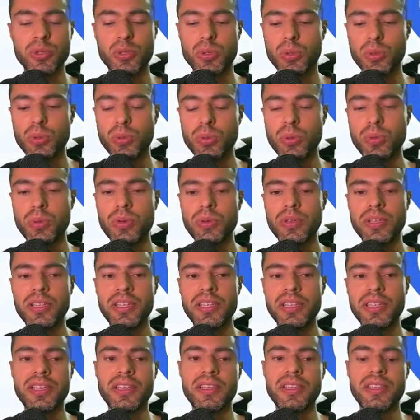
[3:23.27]
to
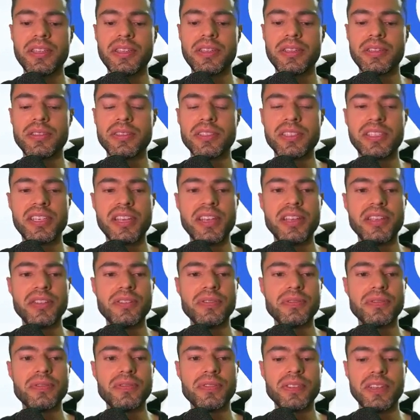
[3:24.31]

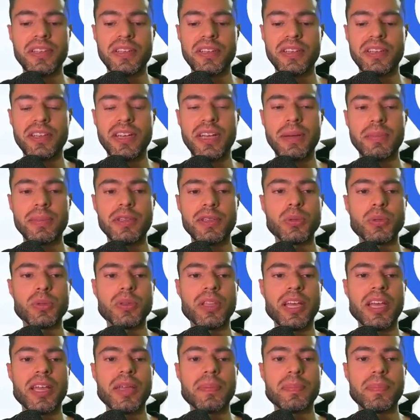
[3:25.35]
save having to
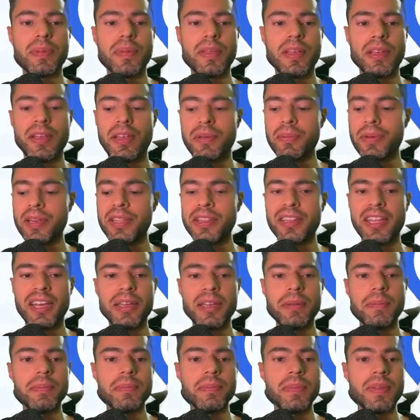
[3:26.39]
type every
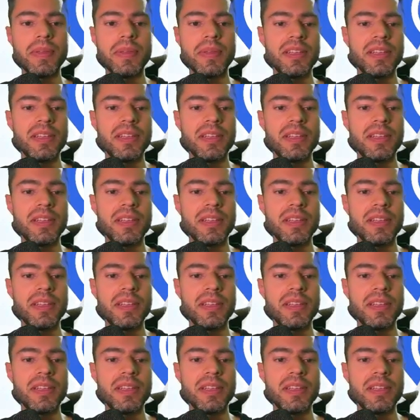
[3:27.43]
time